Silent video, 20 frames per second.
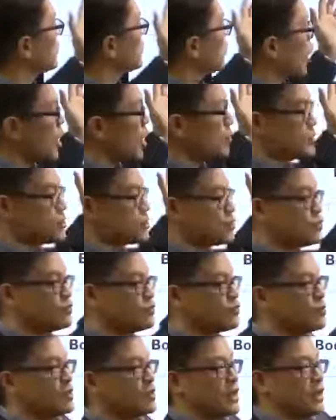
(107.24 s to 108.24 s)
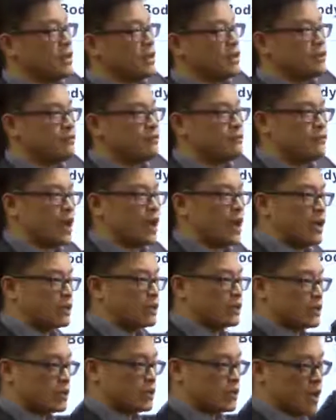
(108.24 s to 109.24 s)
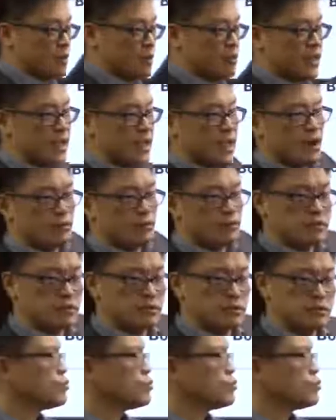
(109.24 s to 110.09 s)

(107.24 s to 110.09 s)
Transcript: stops you from getting the fat coming out.